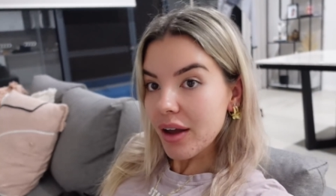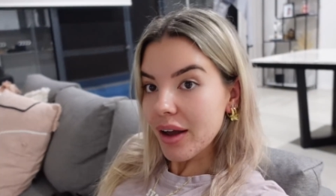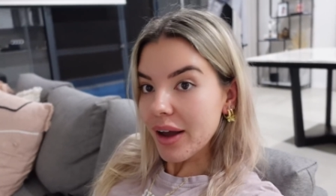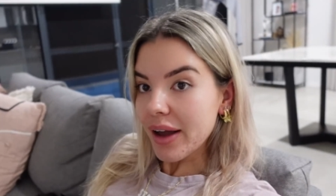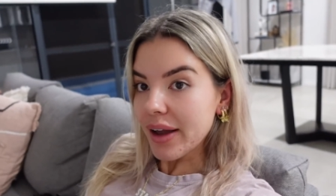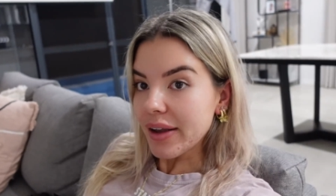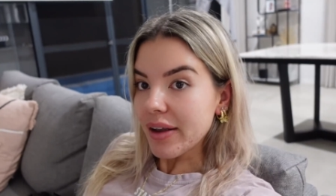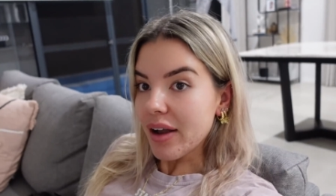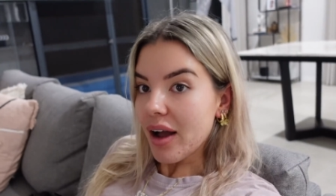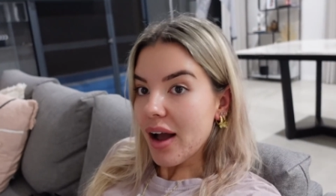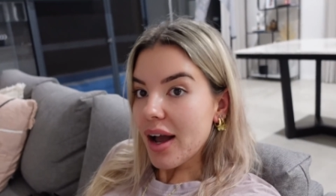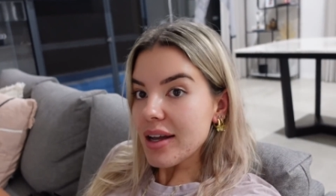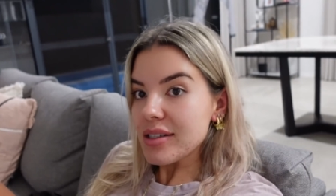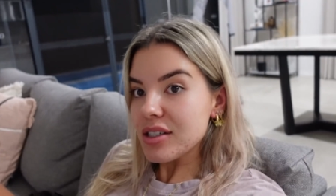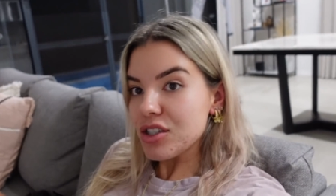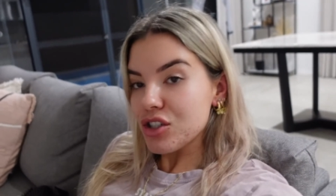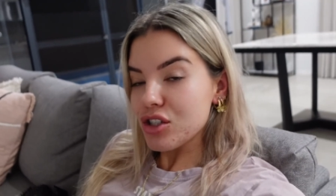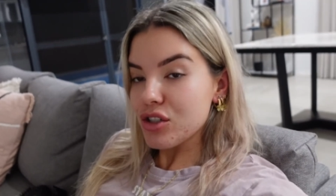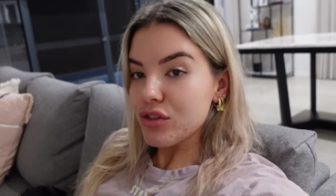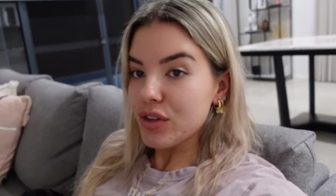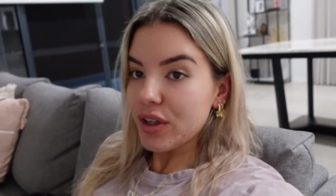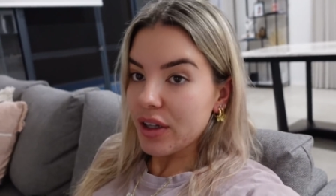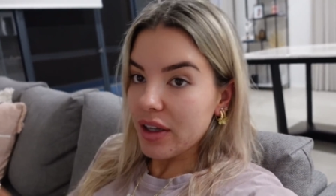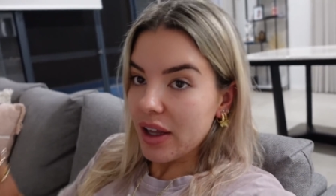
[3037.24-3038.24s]
Hey guys, I
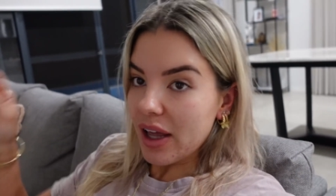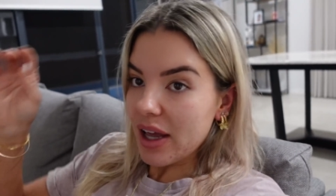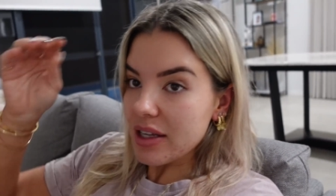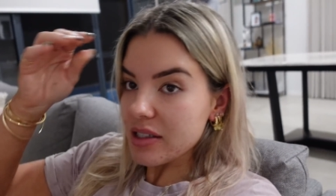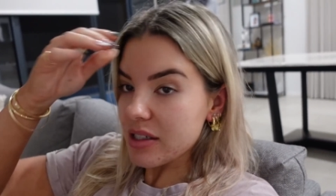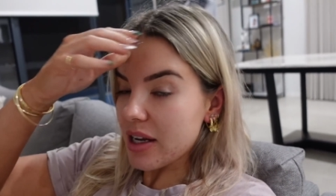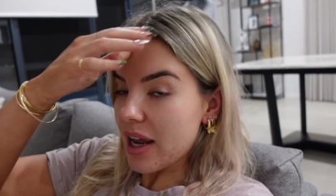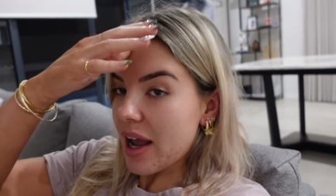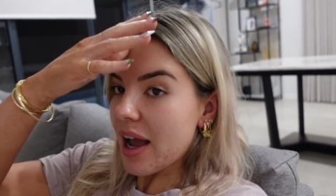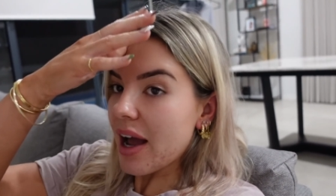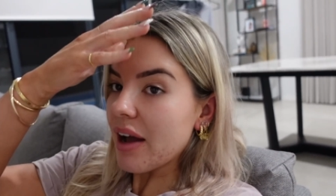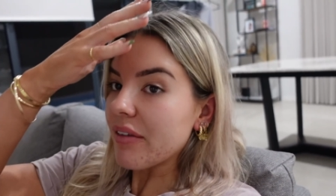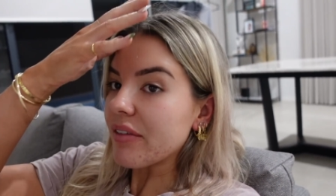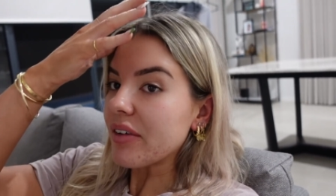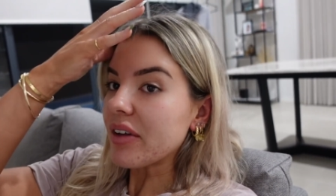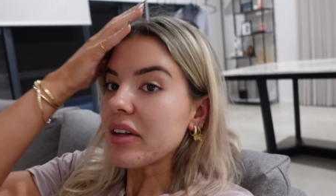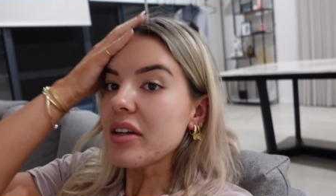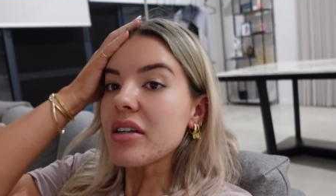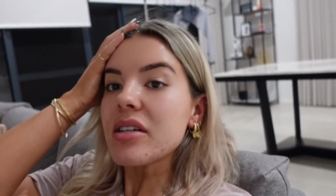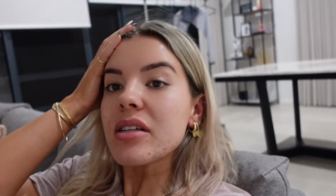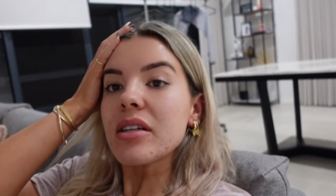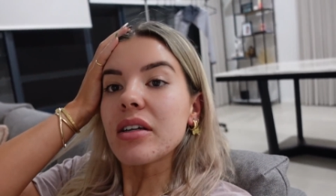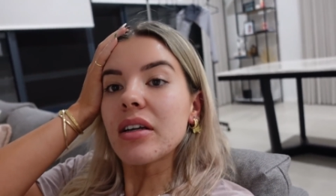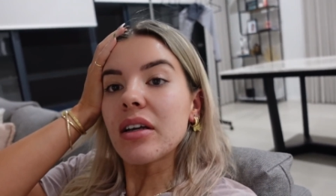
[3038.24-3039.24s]
just realized I
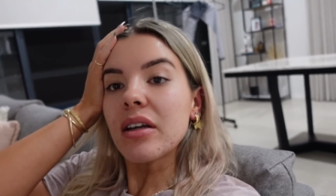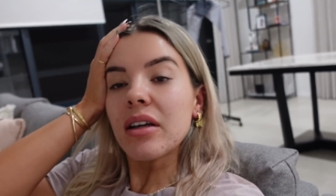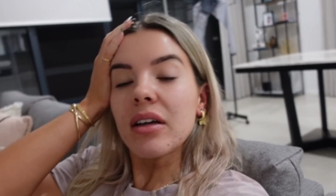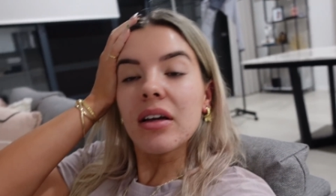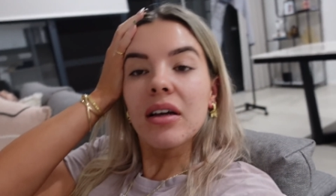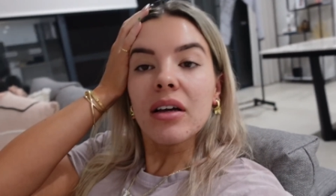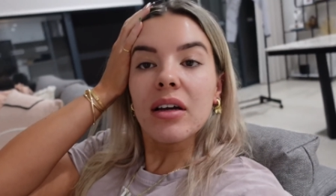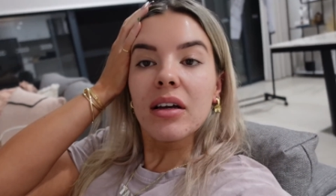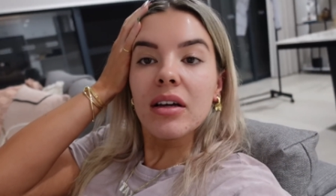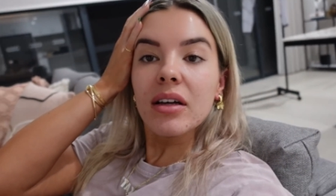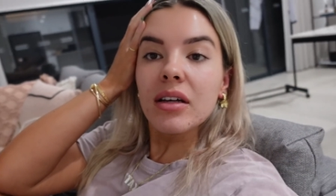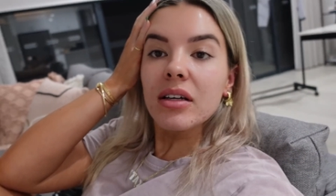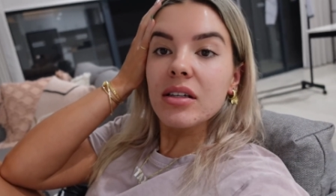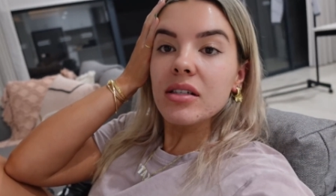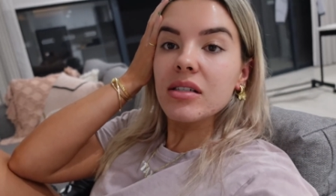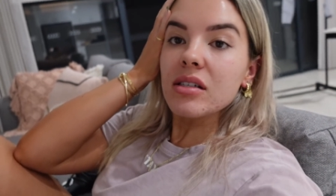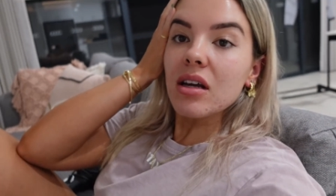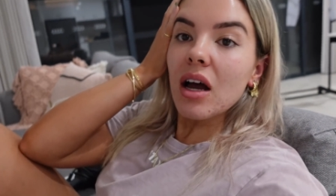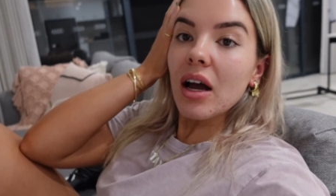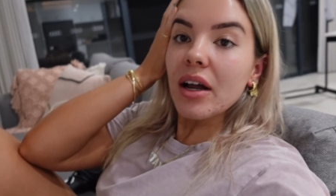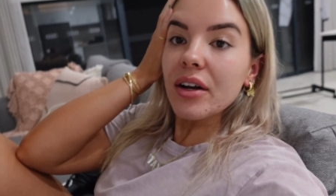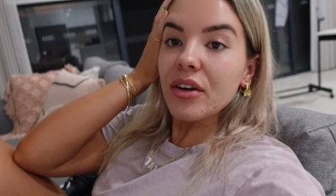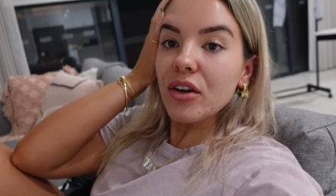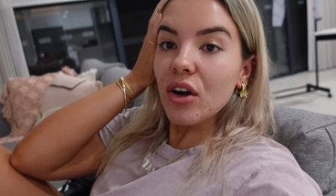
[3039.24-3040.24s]
haven't
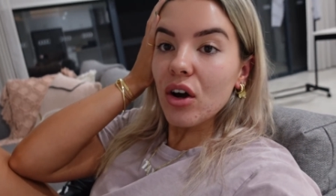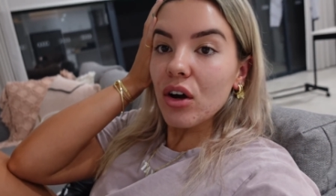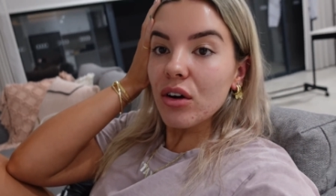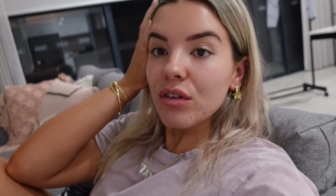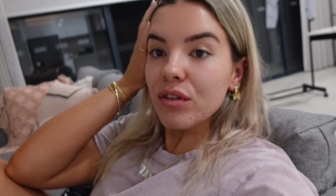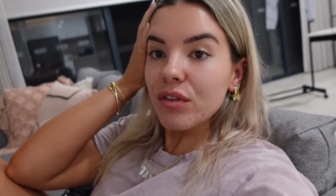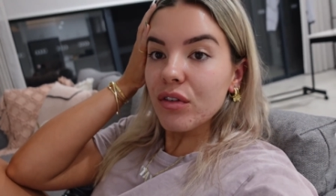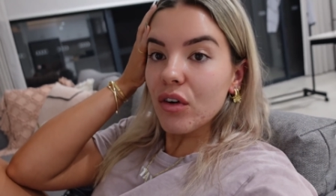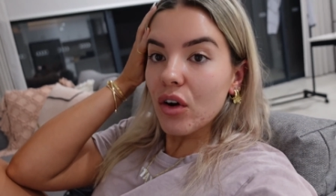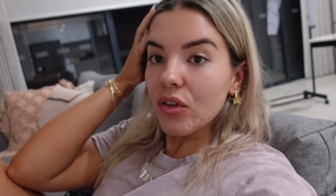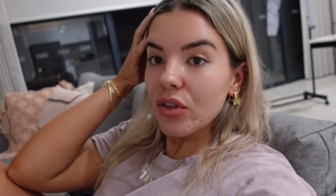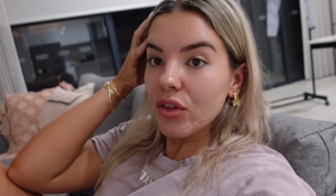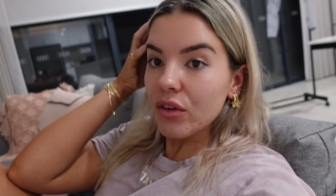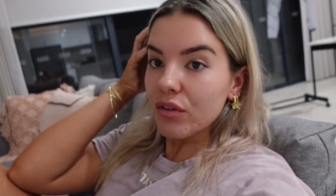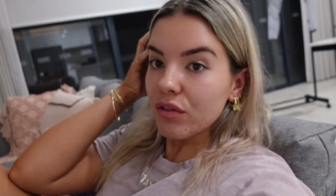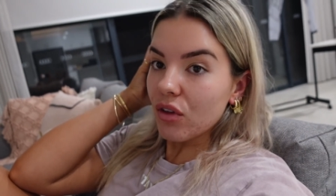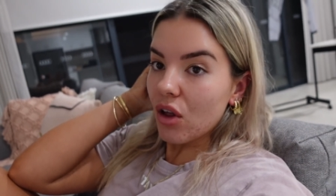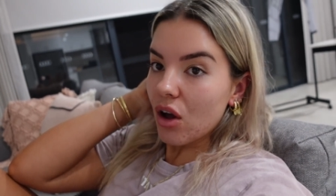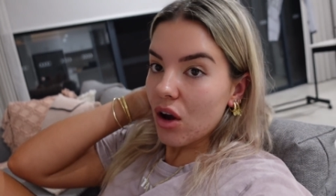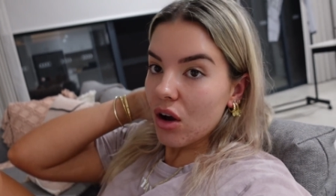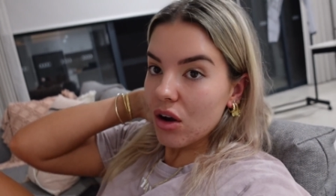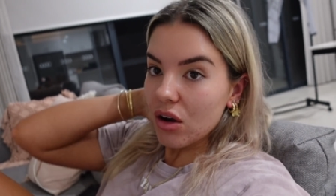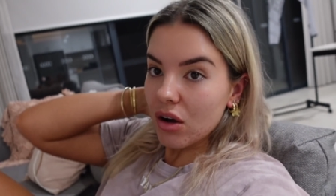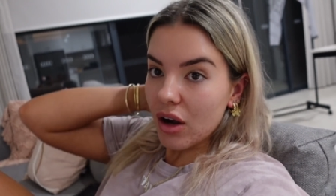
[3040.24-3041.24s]
signed off on the
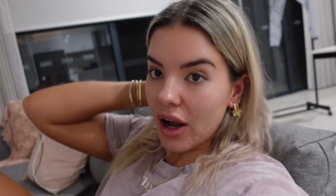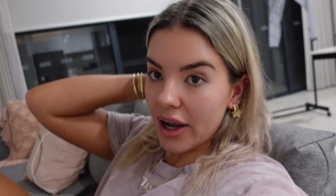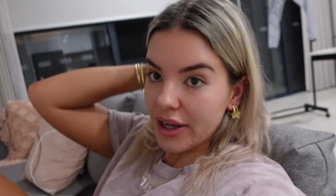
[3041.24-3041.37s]
vlog.